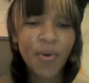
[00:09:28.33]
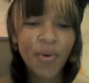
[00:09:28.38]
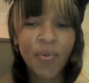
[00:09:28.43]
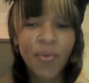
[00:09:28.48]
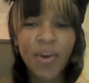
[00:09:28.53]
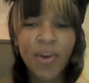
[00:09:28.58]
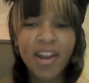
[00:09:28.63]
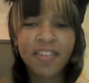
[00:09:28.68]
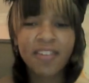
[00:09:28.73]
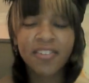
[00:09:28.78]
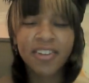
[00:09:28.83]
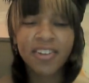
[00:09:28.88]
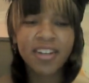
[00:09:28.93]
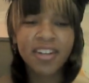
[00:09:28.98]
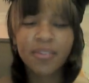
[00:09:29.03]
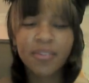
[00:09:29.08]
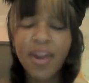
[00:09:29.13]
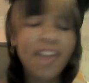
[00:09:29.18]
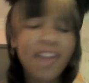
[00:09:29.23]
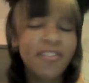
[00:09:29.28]

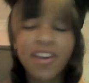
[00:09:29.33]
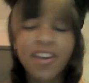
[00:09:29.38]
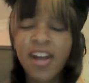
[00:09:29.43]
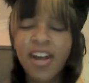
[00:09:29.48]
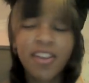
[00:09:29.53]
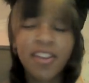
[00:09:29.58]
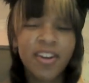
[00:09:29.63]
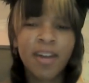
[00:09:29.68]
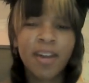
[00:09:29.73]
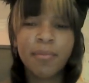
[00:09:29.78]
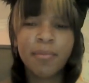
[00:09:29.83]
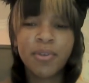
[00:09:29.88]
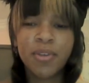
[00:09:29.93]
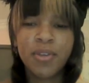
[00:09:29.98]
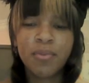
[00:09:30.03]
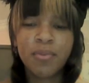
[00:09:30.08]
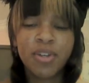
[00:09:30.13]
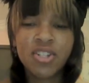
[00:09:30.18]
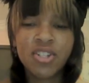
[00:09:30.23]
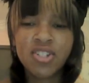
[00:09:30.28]
whatever color combo
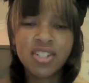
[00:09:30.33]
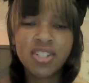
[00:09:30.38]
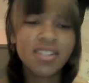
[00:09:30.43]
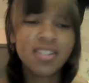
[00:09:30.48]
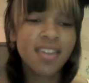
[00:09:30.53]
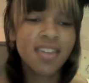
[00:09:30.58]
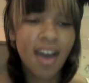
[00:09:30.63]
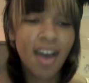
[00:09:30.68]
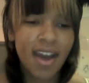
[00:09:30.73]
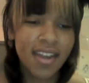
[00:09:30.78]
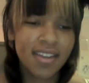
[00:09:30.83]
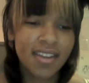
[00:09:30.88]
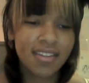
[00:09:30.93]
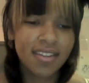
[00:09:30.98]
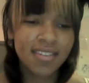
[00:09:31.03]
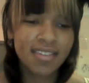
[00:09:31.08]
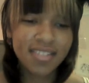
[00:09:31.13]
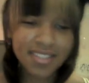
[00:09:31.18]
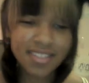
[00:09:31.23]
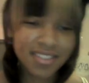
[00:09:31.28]
you want. She's got it.
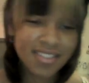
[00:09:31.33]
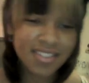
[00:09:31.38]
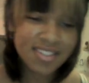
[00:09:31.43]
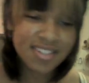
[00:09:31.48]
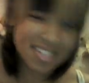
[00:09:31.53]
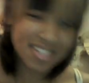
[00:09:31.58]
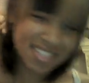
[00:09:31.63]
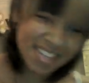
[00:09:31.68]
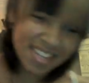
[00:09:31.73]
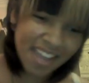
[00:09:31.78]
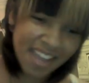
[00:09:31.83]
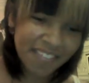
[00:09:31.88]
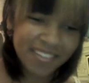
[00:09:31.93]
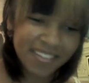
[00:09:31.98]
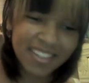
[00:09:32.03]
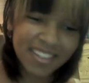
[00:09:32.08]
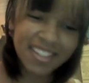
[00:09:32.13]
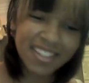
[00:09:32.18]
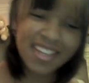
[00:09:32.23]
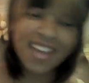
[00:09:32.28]
She's
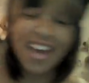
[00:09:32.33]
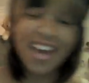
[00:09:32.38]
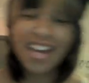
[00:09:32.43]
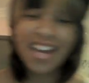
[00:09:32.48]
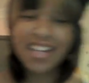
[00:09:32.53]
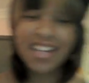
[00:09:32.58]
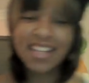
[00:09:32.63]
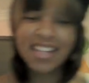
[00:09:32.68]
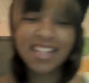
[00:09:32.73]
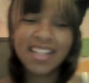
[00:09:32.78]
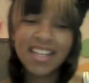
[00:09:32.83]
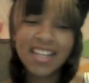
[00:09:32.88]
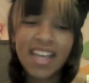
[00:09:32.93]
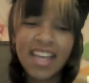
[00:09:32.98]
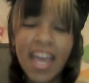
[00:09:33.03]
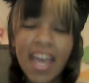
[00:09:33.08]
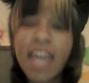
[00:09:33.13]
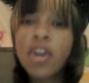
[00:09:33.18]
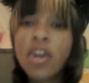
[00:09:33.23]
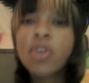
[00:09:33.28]
definitely got it.
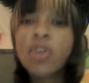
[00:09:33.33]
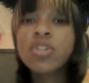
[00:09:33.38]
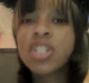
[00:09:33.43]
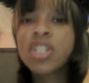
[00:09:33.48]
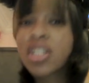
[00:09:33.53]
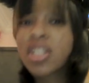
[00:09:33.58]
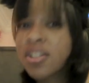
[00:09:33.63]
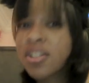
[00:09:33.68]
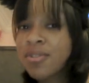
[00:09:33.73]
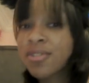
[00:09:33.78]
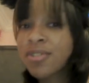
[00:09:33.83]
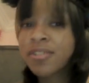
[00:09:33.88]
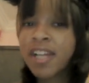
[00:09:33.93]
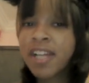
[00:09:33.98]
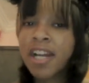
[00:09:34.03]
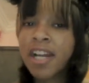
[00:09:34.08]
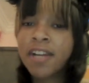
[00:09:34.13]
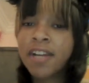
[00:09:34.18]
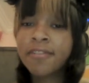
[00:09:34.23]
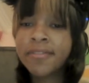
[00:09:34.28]
And oh, she can do
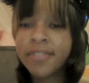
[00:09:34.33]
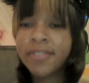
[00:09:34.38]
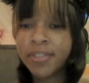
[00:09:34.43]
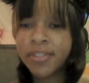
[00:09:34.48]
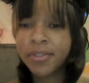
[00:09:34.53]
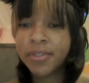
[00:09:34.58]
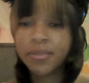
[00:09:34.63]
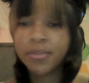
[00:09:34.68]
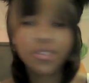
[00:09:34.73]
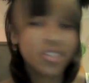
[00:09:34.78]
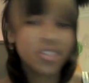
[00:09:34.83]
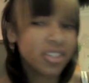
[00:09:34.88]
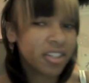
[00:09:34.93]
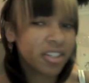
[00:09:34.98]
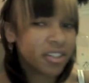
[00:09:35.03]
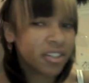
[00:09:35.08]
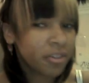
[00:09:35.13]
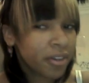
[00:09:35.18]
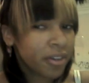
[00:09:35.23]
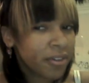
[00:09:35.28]
short hair too.
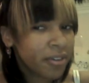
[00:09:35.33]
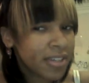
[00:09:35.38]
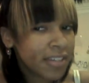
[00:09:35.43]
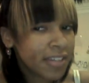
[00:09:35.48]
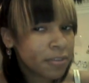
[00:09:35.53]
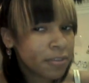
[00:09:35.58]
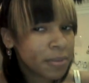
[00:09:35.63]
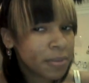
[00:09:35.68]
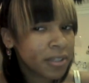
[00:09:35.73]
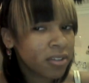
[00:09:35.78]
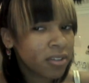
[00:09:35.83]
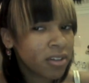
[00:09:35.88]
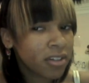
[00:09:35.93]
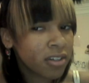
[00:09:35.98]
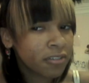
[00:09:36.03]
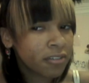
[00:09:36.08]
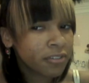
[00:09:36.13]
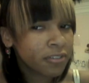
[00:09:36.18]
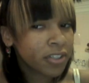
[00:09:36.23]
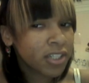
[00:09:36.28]
They don't always have to be
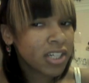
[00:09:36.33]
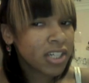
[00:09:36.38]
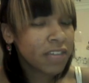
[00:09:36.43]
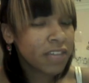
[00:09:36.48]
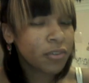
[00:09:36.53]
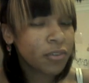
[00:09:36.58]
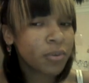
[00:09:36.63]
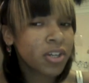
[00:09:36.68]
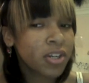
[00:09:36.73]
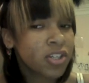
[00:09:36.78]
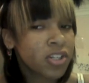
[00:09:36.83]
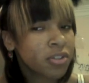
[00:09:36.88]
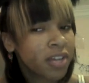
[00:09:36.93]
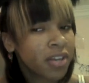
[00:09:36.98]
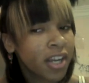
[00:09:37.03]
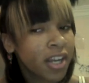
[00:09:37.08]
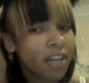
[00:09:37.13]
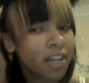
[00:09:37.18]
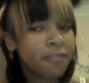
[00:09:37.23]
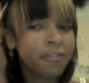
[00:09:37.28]
long fur. If you want a
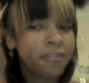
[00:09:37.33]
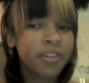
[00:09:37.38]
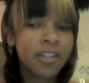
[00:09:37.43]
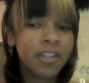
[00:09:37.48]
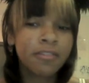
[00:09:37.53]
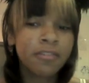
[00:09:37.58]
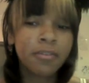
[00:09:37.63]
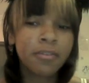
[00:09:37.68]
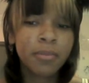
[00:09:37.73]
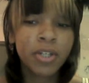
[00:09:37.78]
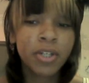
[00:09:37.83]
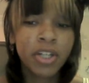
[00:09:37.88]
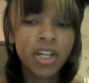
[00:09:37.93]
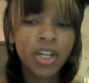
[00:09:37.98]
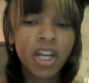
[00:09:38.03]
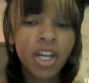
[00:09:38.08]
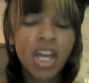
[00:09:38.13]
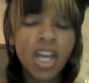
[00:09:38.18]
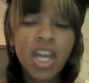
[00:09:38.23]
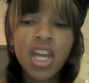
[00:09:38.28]
short haired furry from
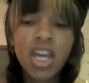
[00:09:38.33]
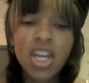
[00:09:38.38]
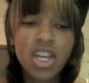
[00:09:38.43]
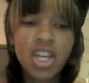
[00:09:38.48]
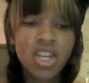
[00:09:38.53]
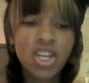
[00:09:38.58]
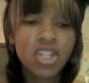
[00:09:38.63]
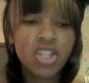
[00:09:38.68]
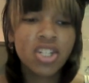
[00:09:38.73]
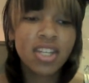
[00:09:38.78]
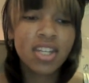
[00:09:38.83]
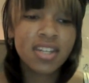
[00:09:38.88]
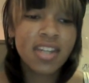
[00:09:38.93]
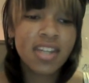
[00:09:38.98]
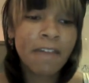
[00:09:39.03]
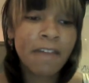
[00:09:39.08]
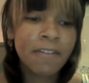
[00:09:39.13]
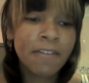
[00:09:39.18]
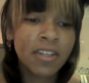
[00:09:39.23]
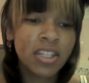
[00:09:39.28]
her, she can
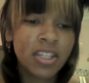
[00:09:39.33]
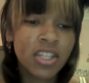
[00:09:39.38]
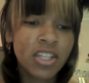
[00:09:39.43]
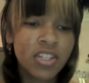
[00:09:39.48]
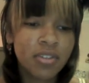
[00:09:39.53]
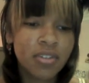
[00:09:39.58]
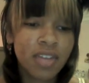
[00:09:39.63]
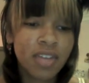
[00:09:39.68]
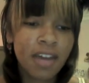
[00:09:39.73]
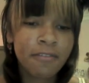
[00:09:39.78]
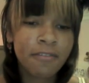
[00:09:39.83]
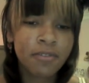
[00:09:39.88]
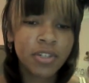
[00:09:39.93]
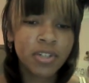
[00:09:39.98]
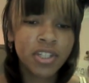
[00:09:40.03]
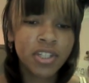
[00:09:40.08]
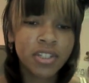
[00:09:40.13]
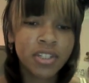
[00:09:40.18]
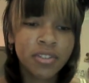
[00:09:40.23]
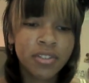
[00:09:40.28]
definitely do that
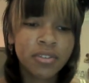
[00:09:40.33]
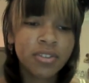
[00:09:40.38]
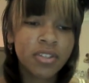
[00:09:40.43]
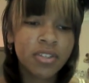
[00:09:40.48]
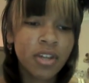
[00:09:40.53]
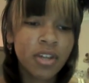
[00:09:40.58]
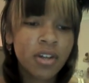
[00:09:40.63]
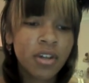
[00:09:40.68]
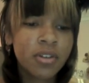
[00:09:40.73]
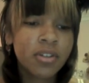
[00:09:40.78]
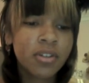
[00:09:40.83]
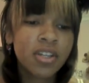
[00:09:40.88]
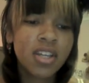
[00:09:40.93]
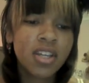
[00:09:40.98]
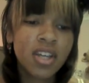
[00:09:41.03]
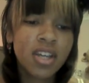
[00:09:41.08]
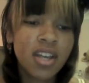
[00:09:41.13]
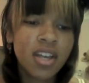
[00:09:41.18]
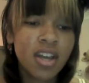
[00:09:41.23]
for you. So,